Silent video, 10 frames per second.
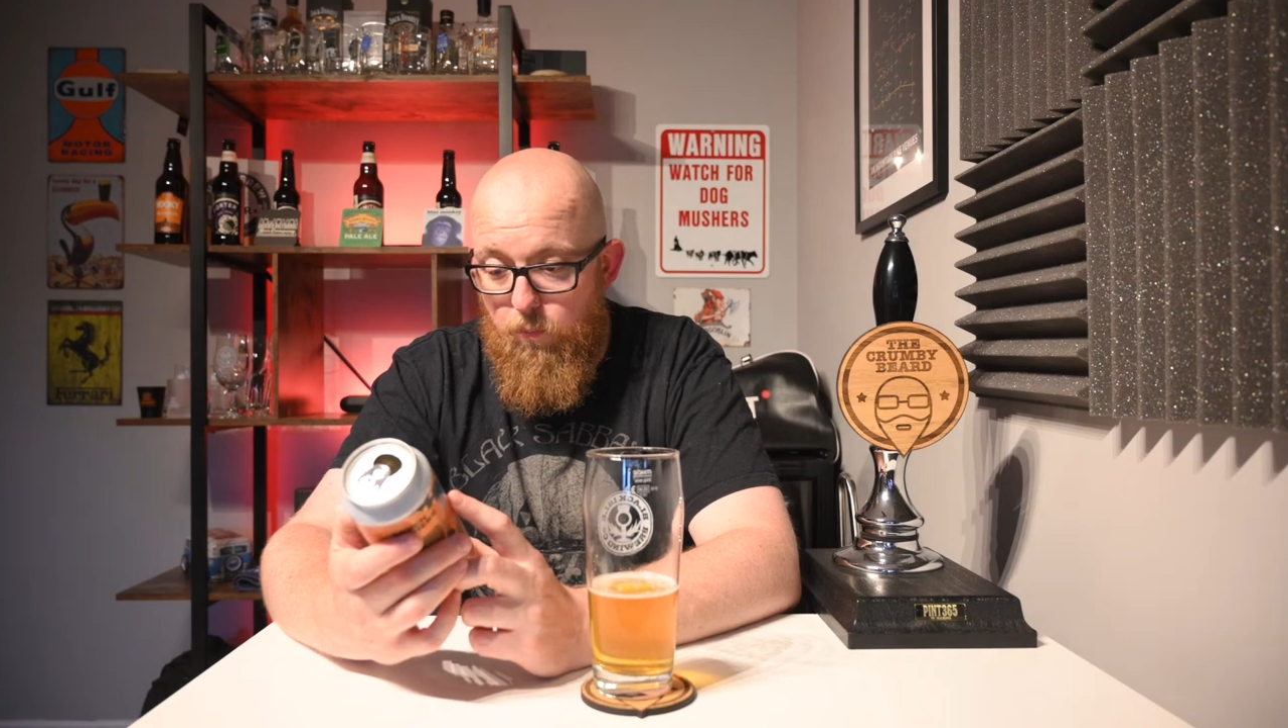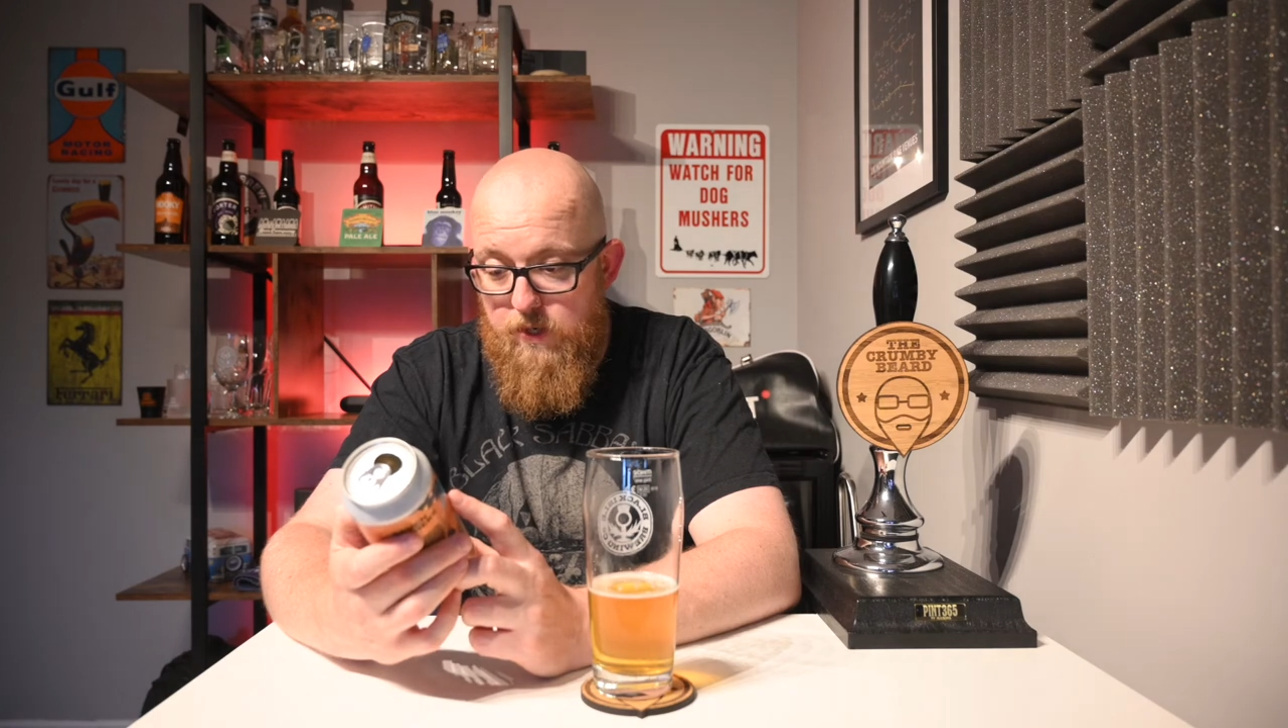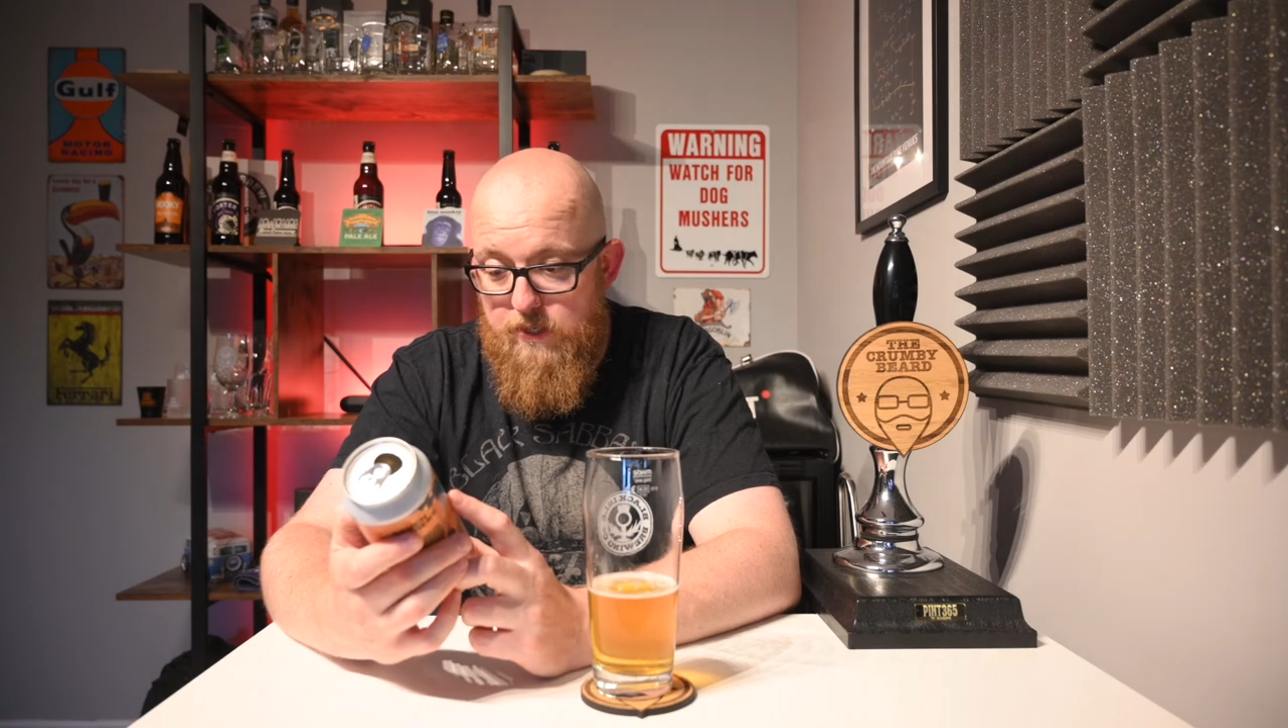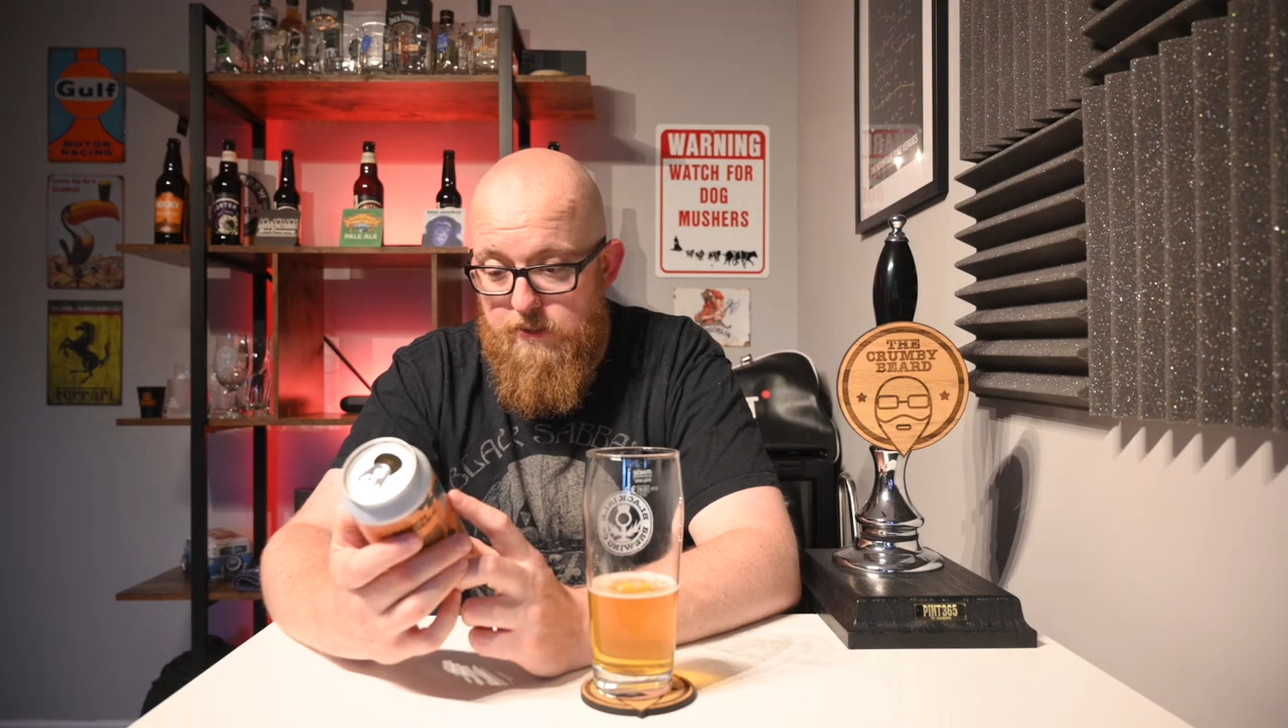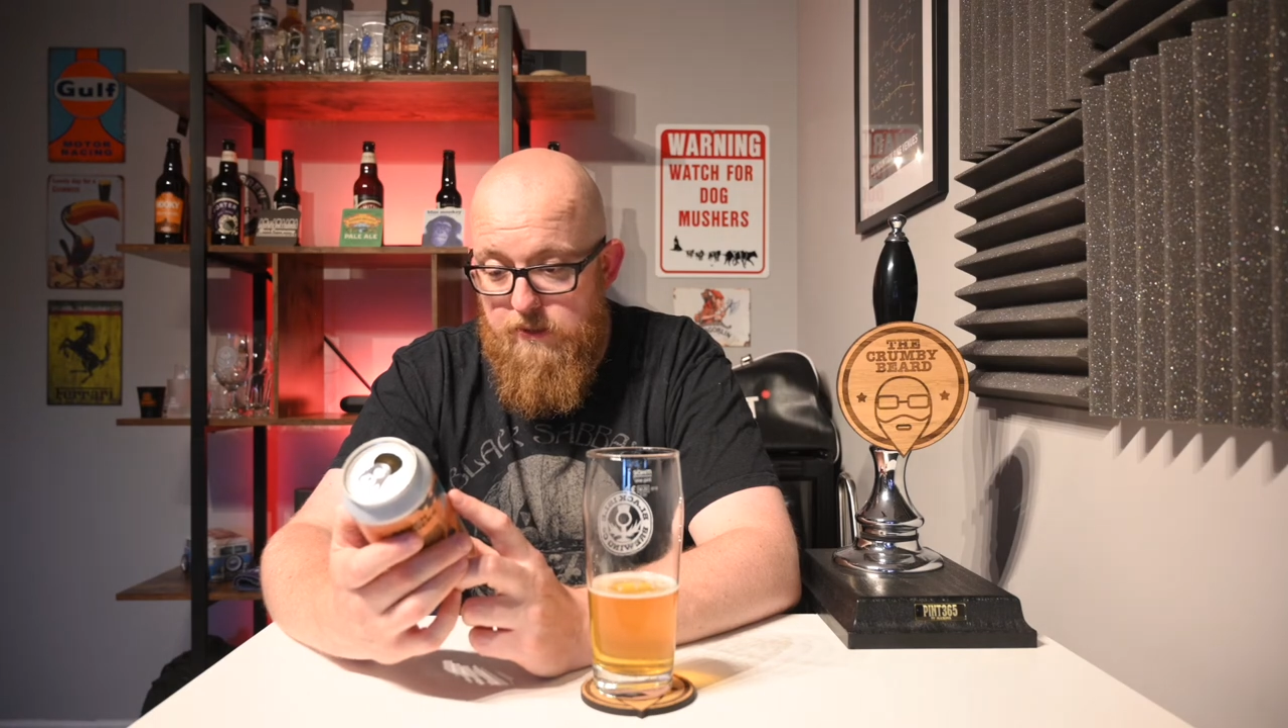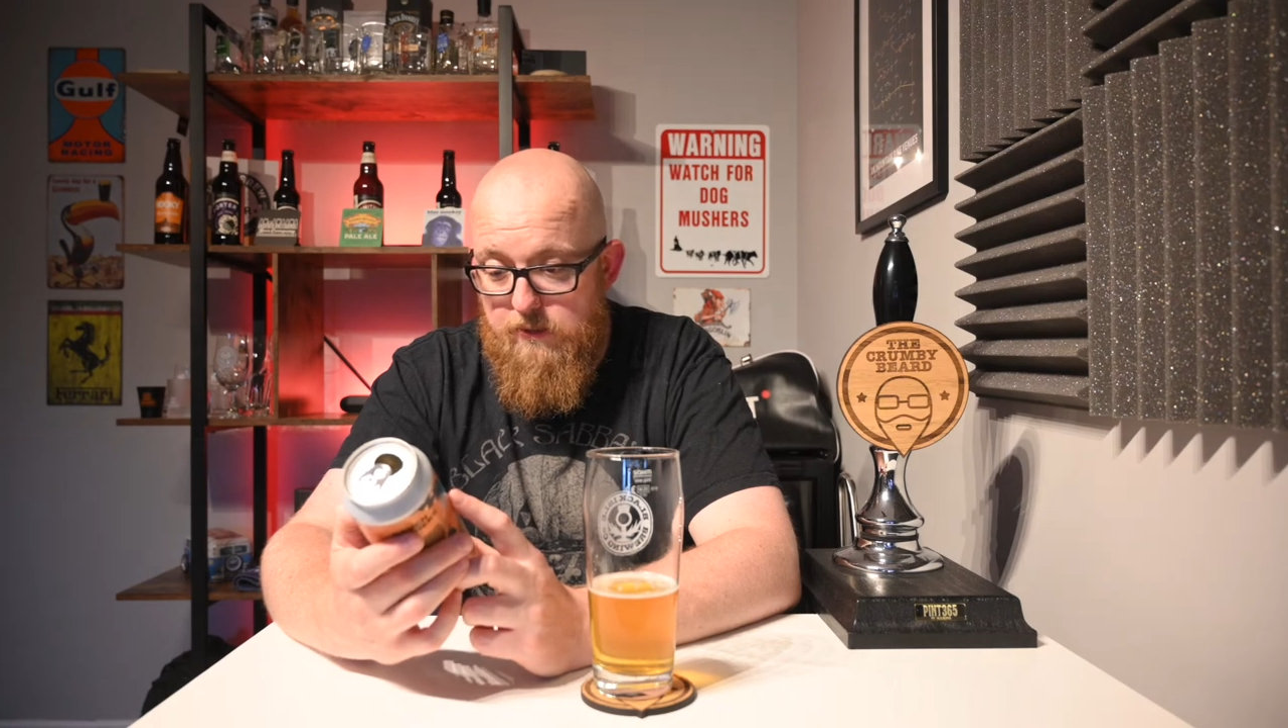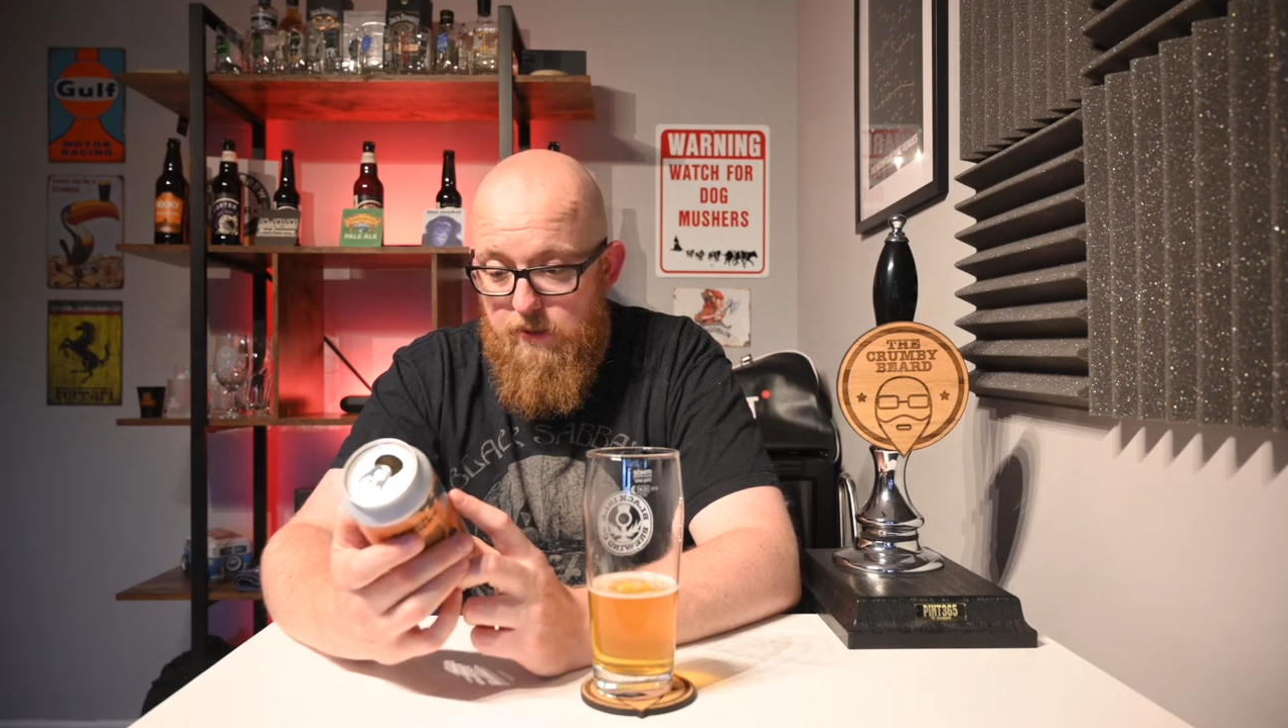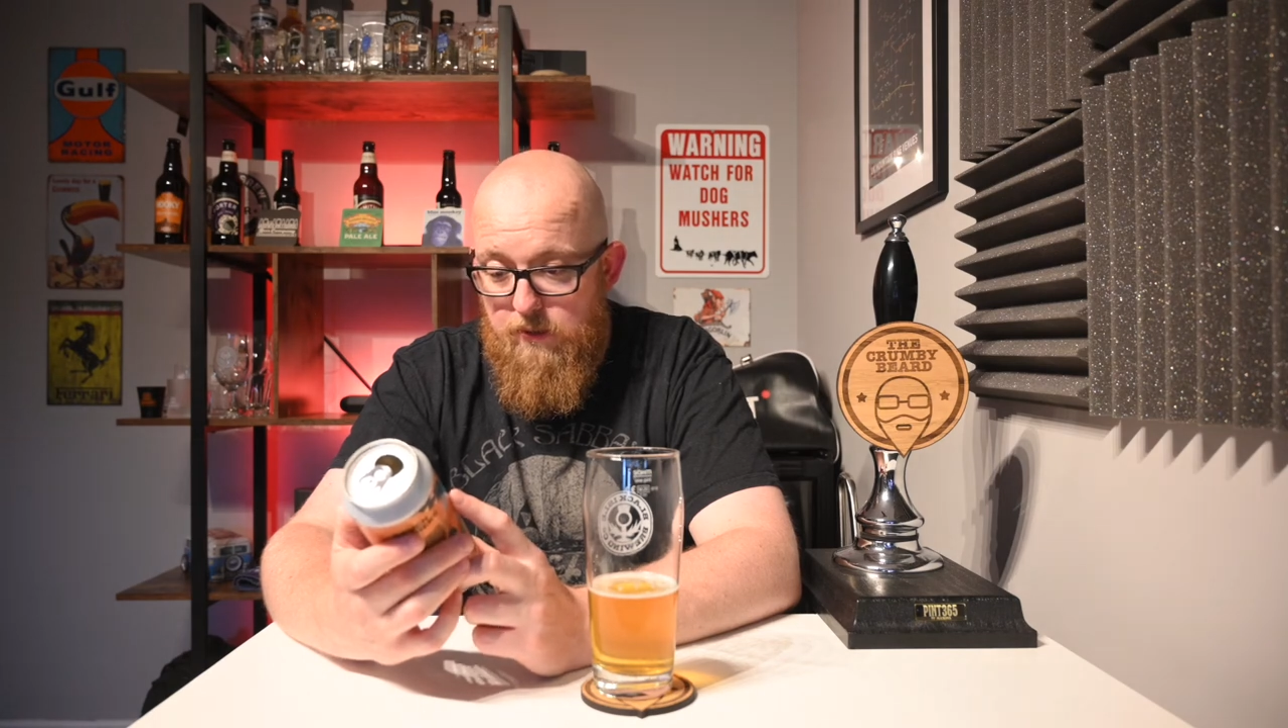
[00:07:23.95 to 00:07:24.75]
wheat,